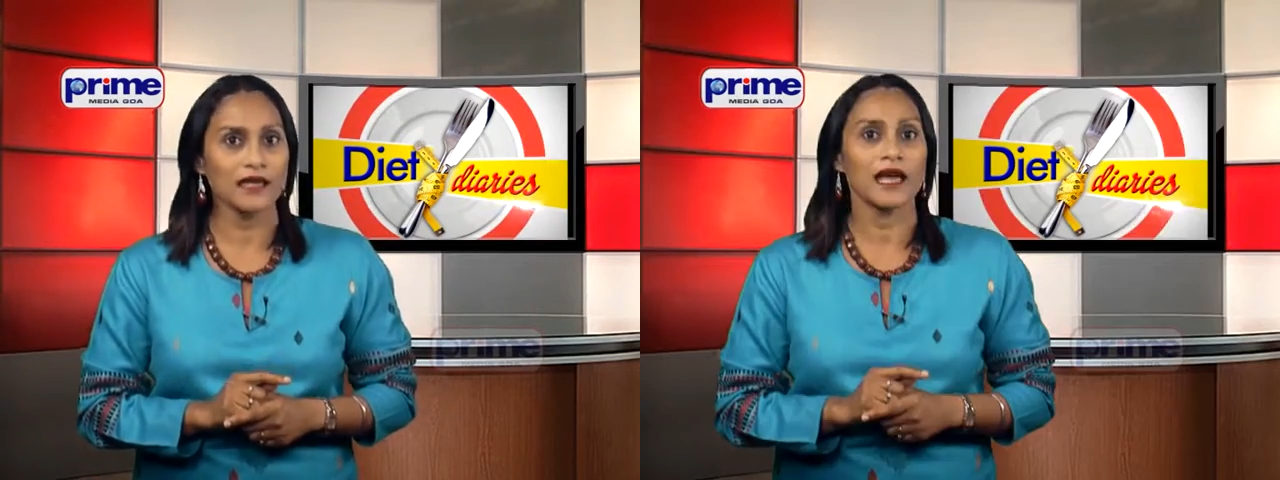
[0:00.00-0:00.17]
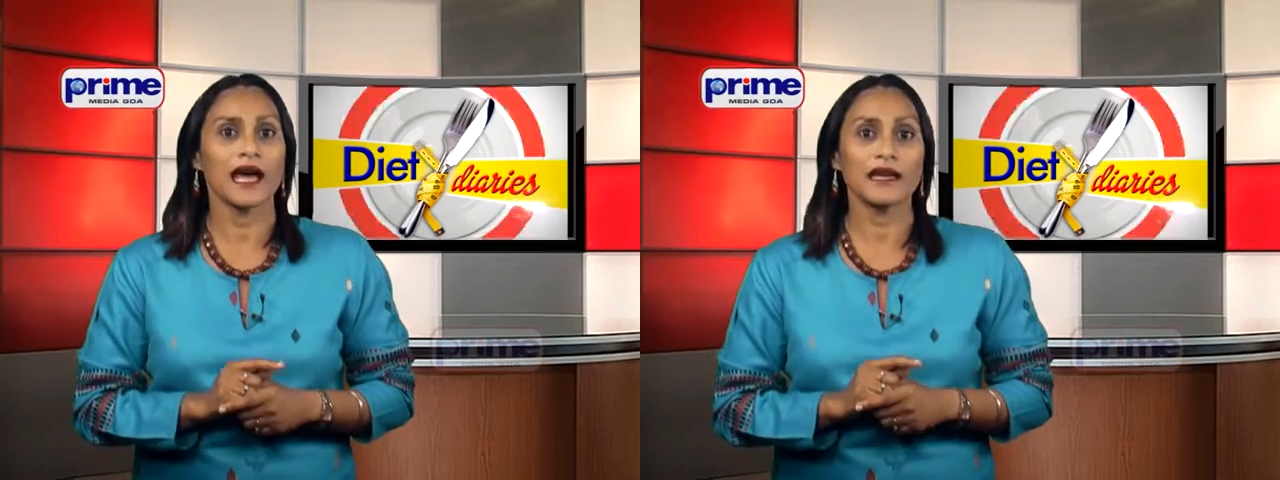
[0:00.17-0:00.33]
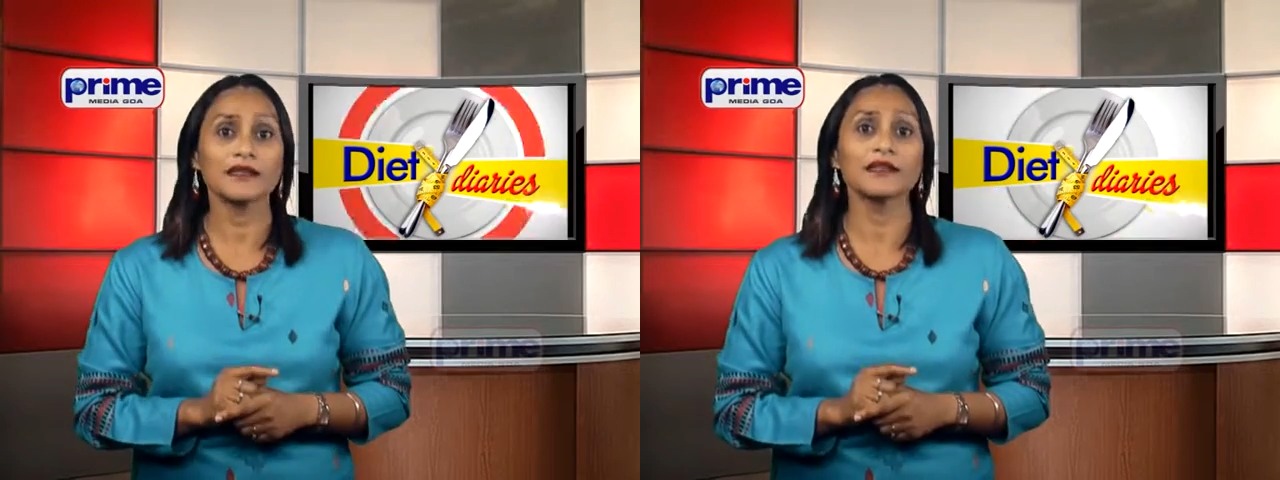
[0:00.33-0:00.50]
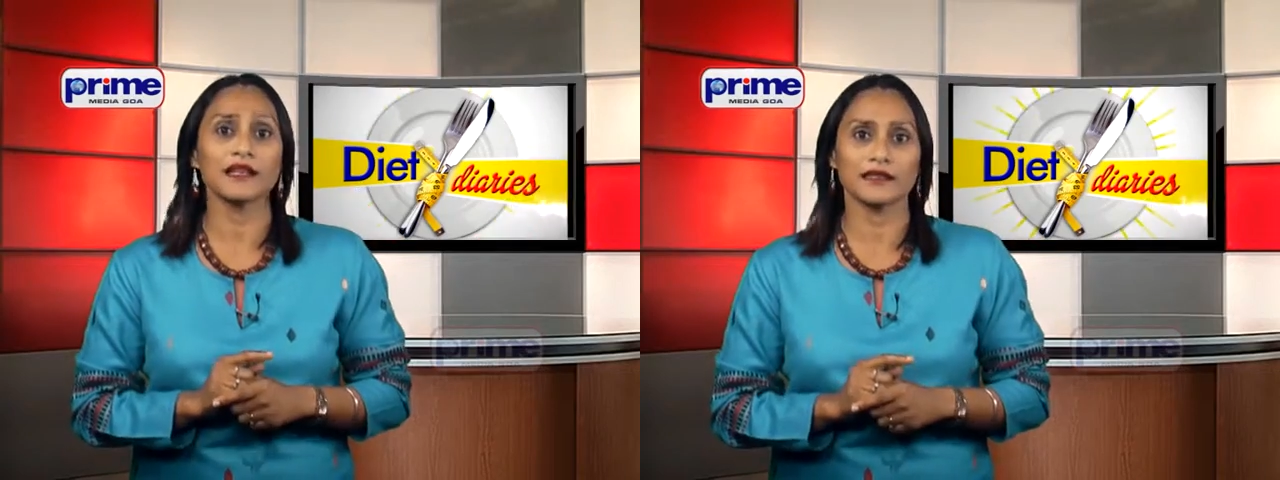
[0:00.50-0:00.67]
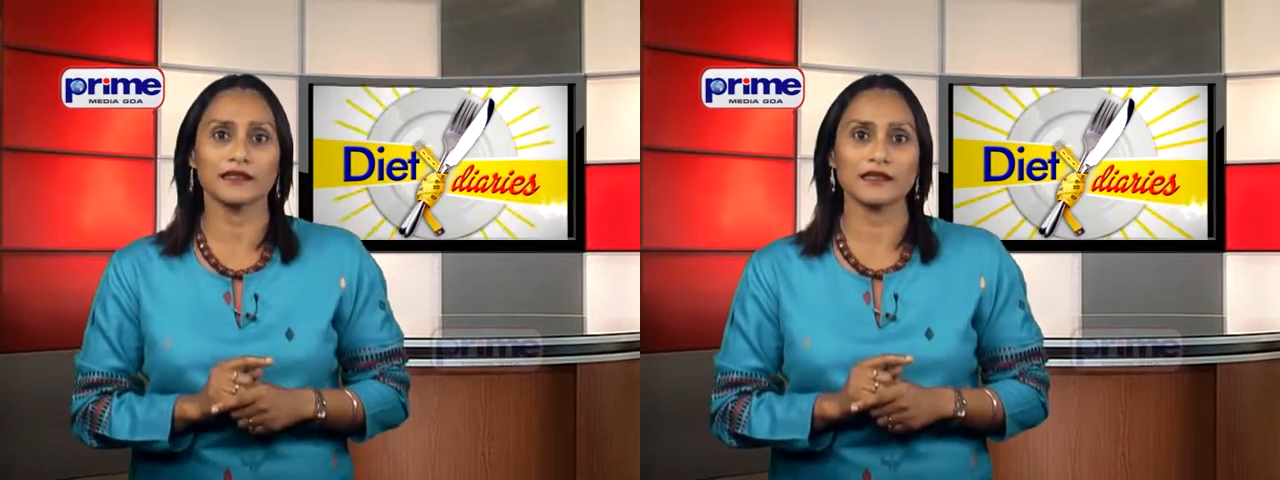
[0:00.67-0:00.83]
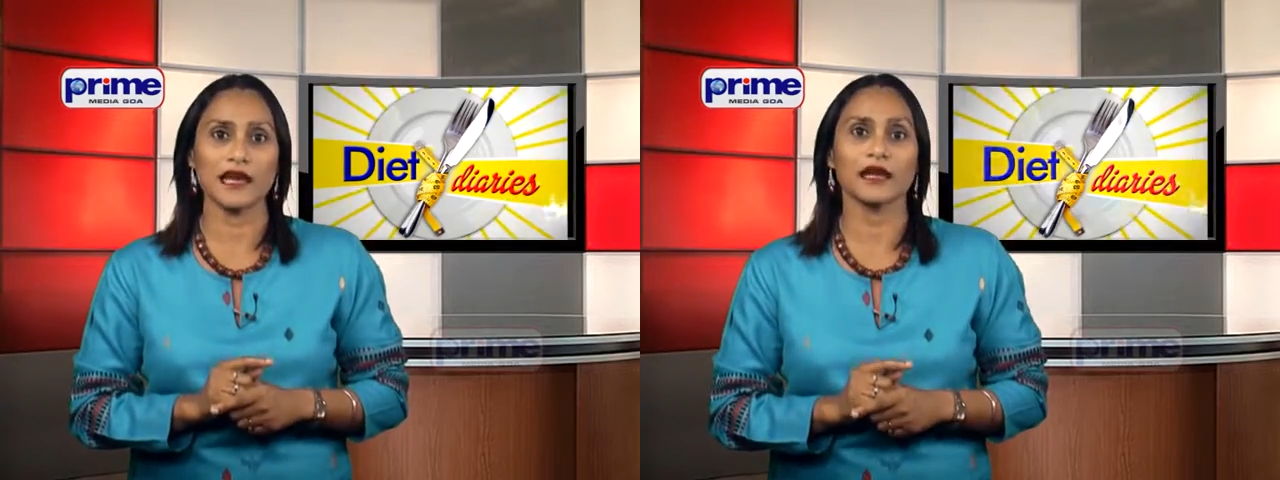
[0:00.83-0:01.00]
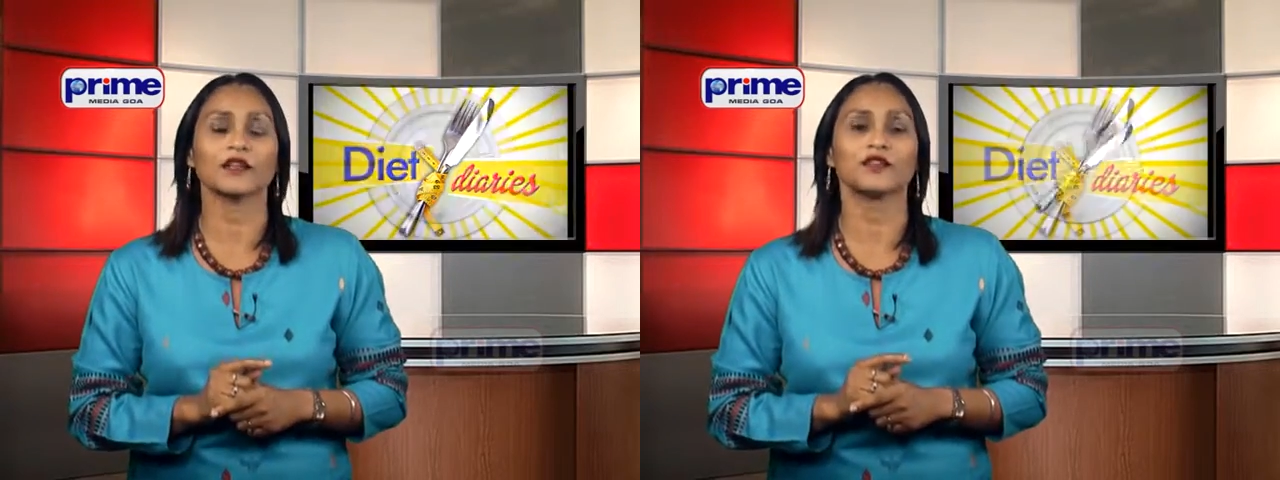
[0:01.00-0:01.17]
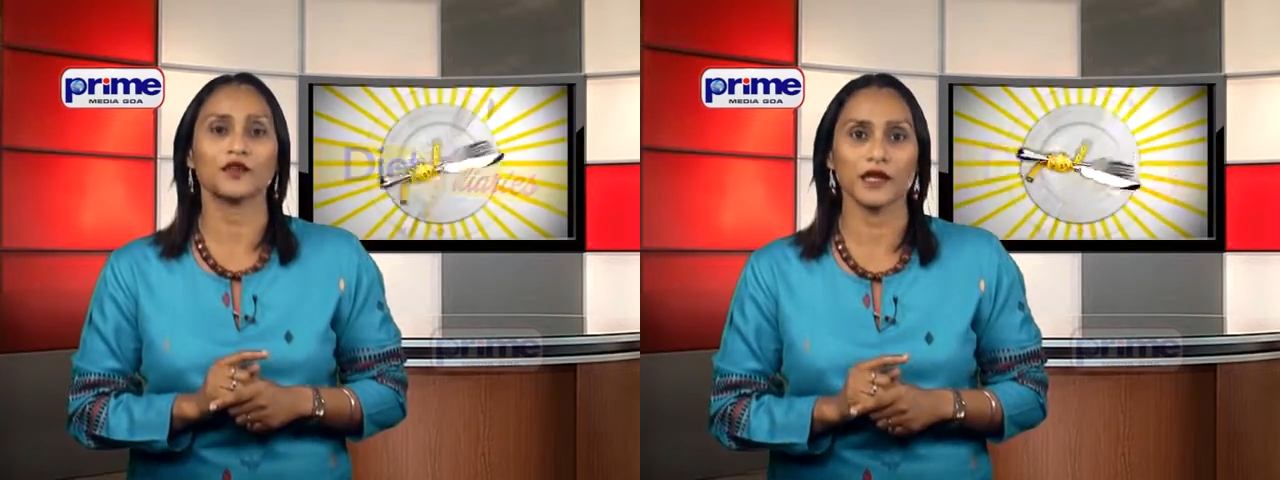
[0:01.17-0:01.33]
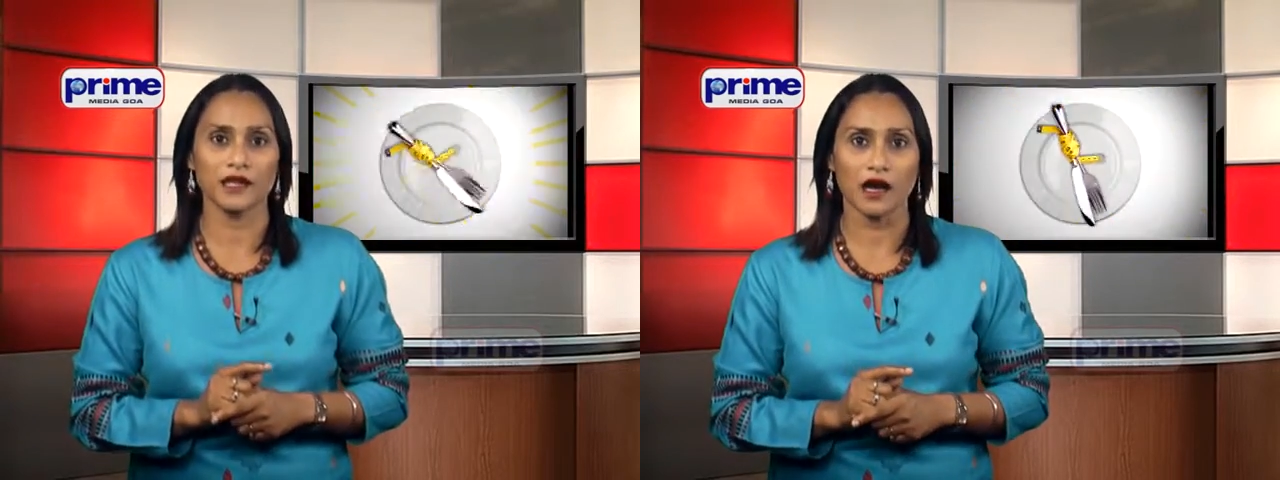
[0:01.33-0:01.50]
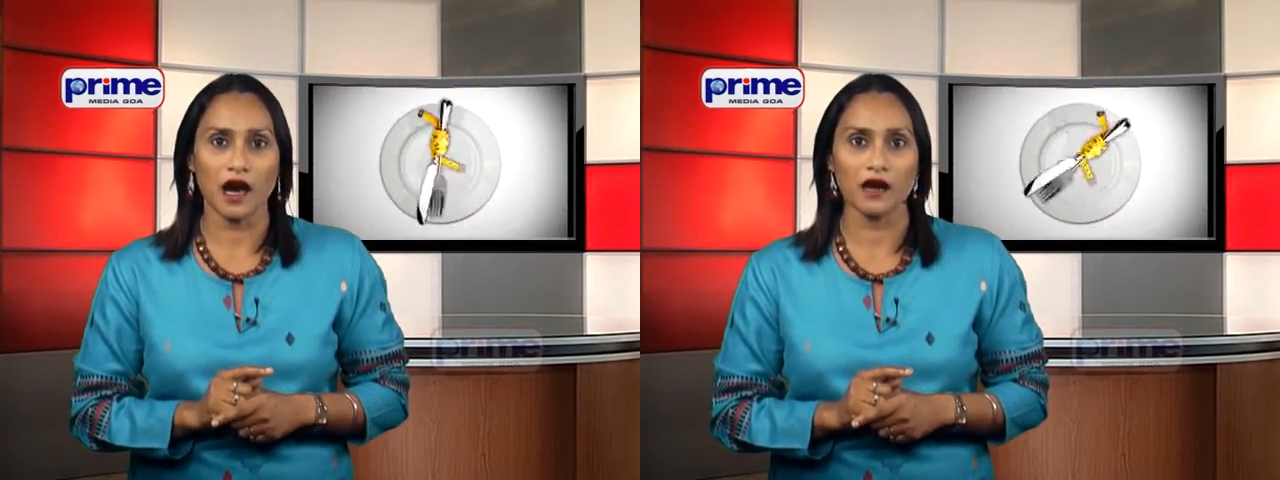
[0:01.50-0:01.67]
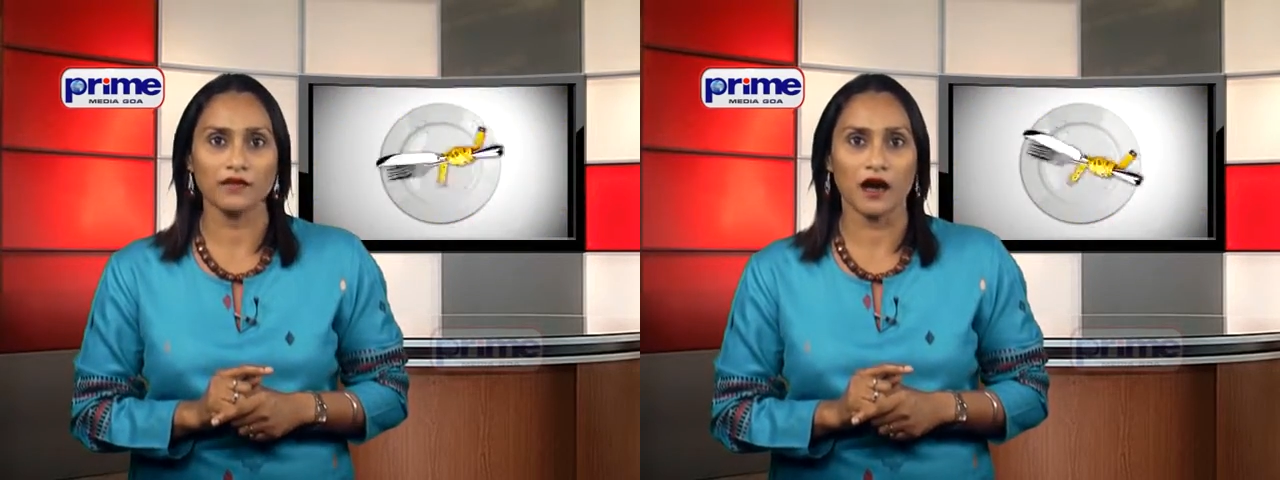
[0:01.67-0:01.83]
and another snack 3.5